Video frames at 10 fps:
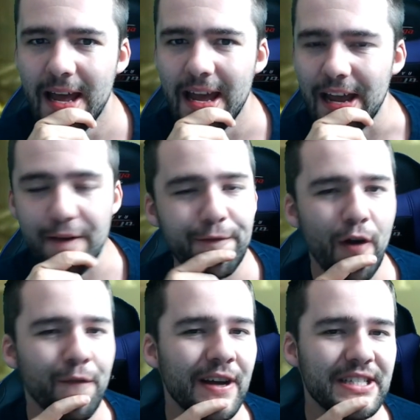If
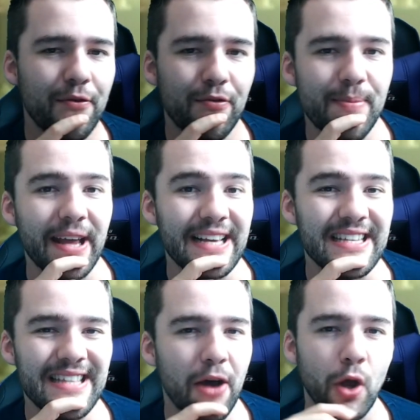Final Fantasy VII Remake
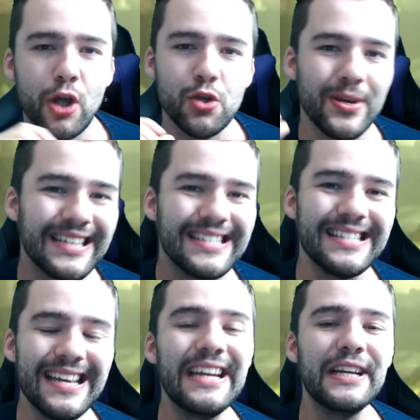is now going to
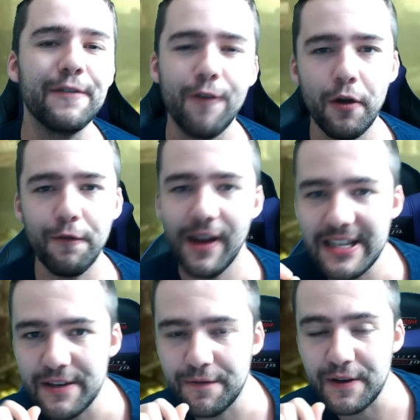exceed Final
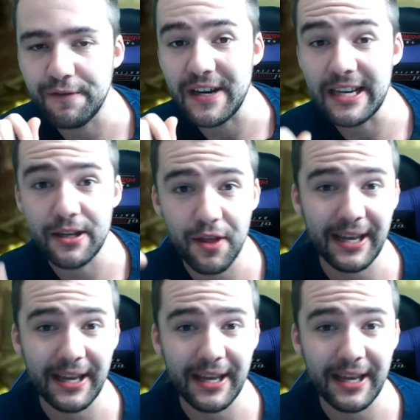Fantasy XV,